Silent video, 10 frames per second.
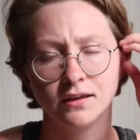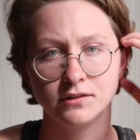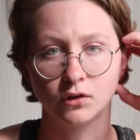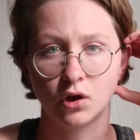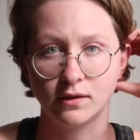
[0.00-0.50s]

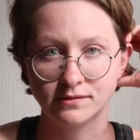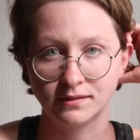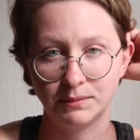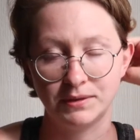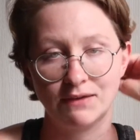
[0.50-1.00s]
to
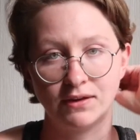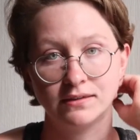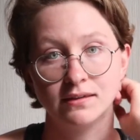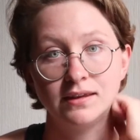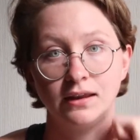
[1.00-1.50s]
constantly be having
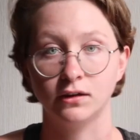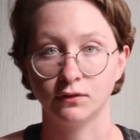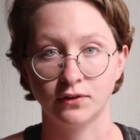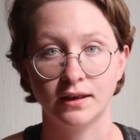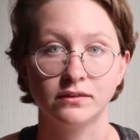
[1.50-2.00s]
to say to
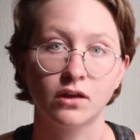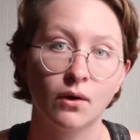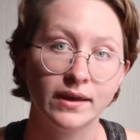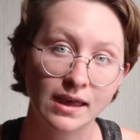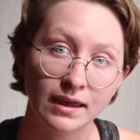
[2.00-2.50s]
your friends,
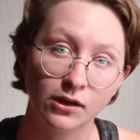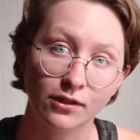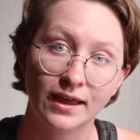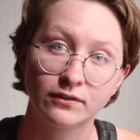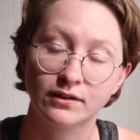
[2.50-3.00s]
oh, I can't go
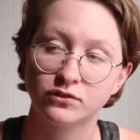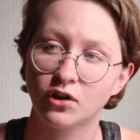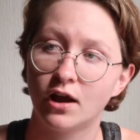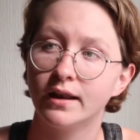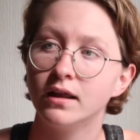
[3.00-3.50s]
to that
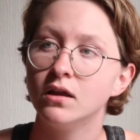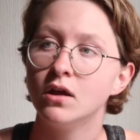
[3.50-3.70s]
restaurant,